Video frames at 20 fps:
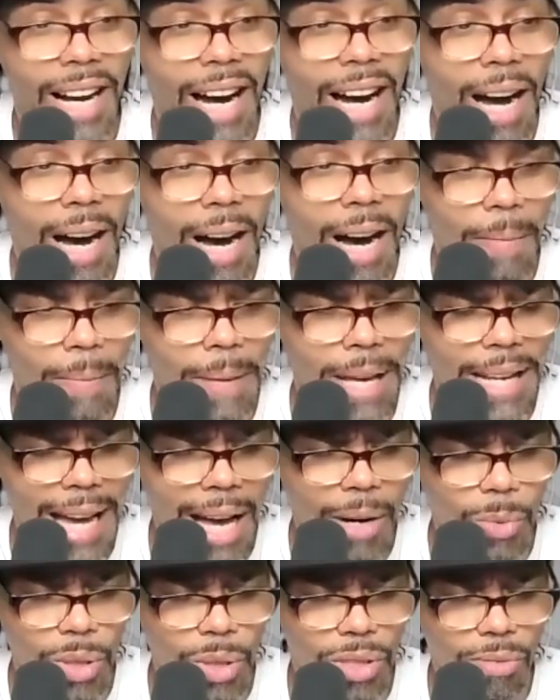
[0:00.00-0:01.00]
and
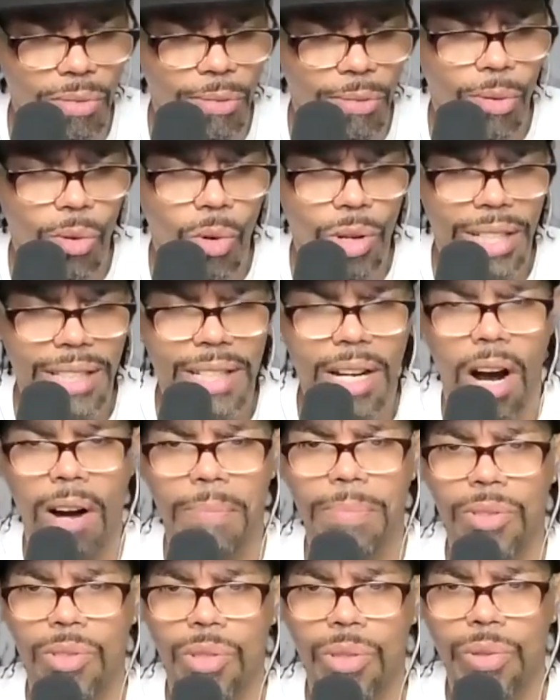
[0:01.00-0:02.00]
I was afforded
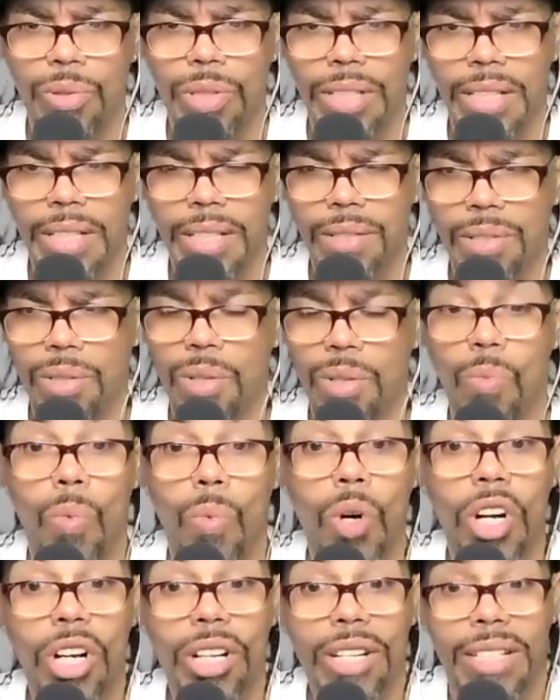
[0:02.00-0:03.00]
opportunities to
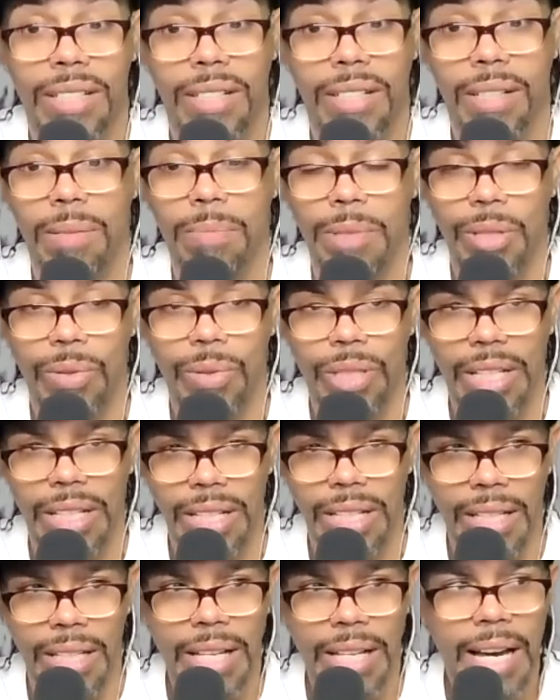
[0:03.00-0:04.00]
work in the
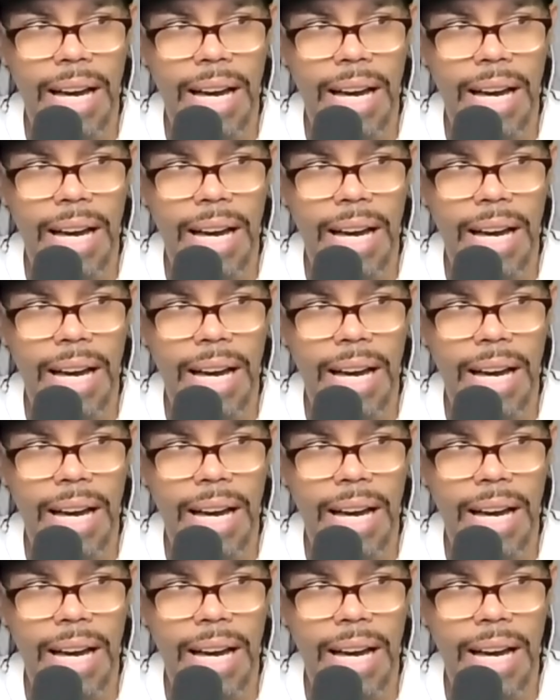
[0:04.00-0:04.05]
community.